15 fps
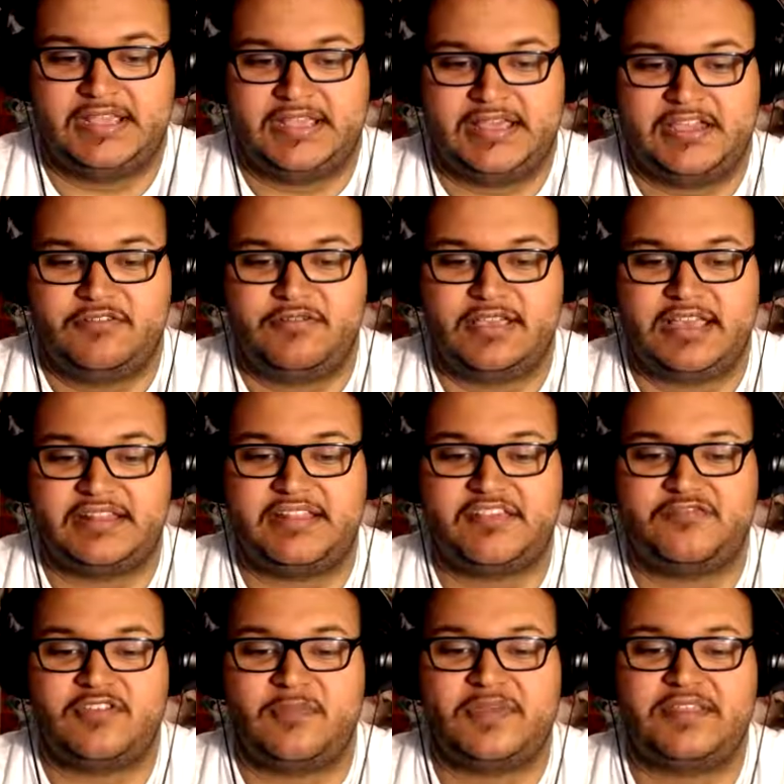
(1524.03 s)
Rick had
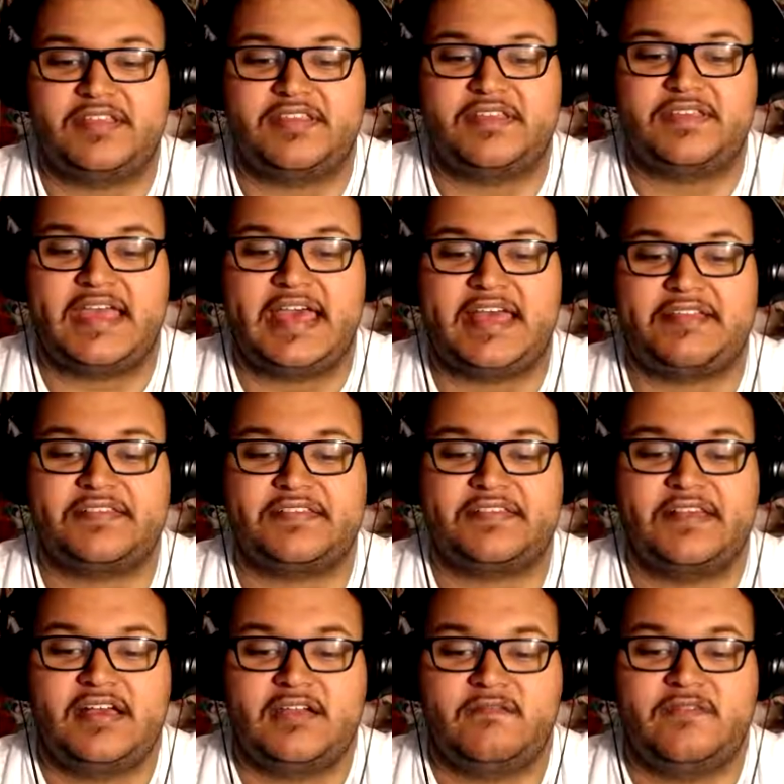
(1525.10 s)
distributed the tasks
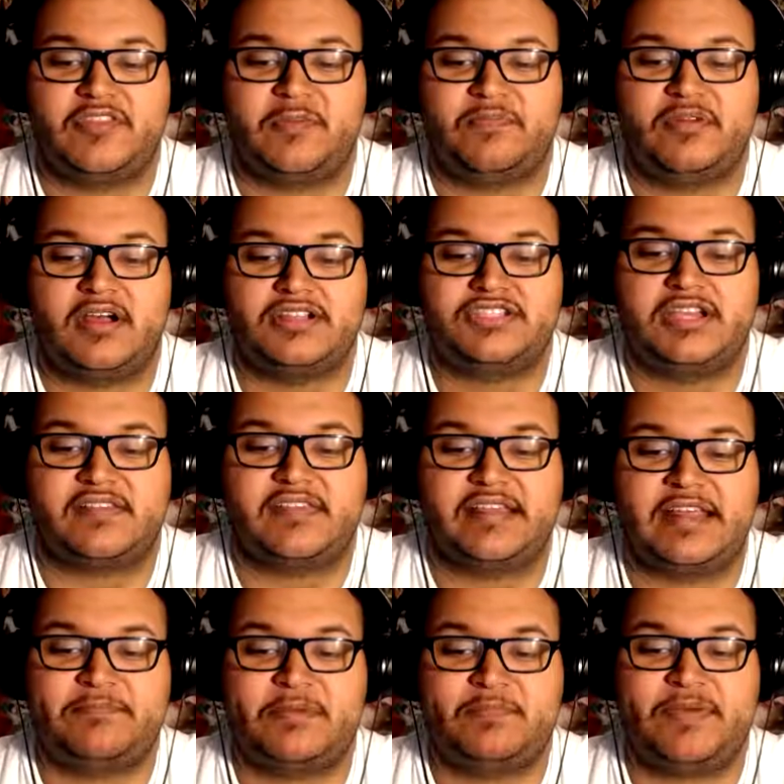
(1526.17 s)
for the projects and
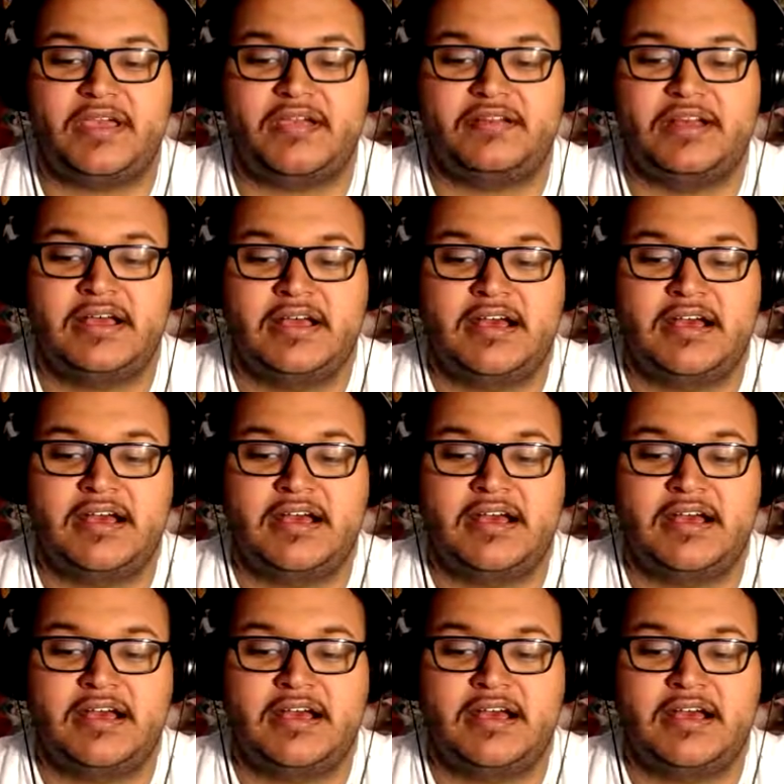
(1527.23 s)
had prepared